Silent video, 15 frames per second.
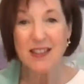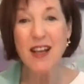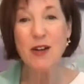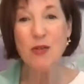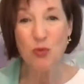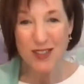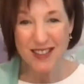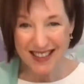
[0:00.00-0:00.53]

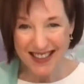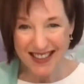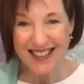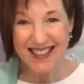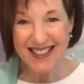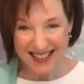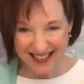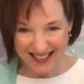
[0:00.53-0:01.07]
and
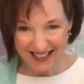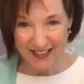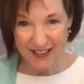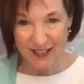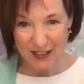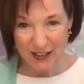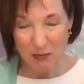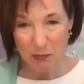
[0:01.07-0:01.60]

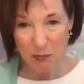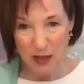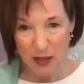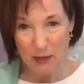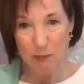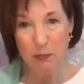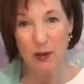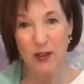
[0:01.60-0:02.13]
resistances that
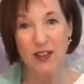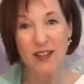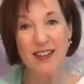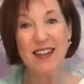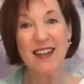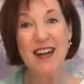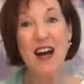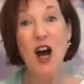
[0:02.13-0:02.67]
people
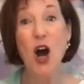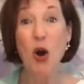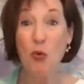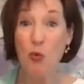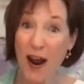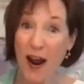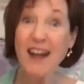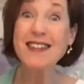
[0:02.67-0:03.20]

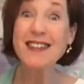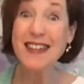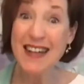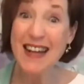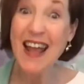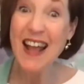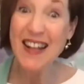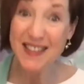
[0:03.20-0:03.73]
erect
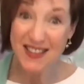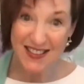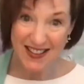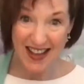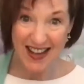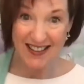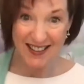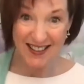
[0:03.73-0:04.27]
against
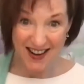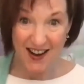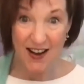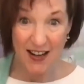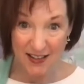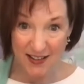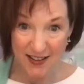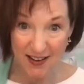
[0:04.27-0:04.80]
that
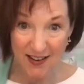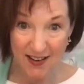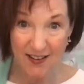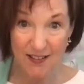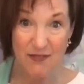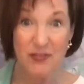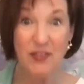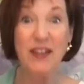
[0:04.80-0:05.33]
kind
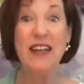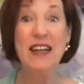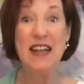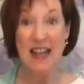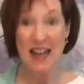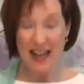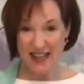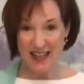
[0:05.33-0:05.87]
of
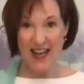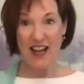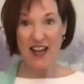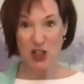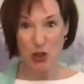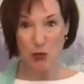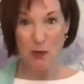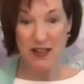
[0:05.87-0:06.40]

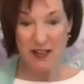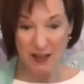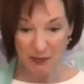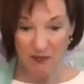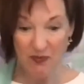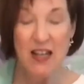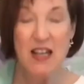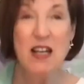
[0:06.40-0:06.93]
engagement,
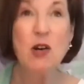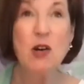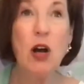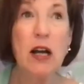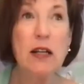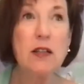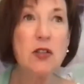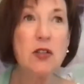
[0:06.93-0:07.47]

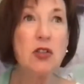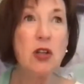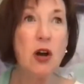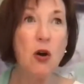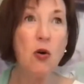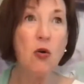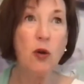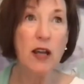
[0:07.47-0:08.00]
right?
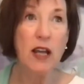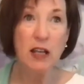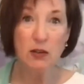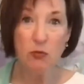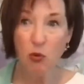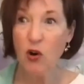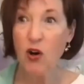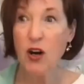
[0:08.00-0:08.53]
So
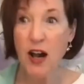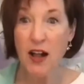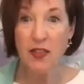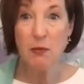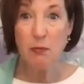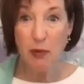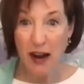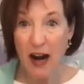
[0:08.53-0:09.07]
he'd work on
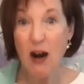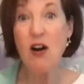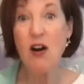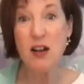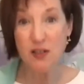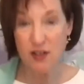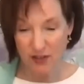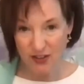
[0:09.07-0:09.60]
the
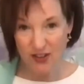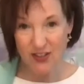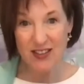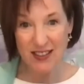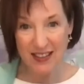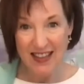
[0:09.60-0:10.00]
barriers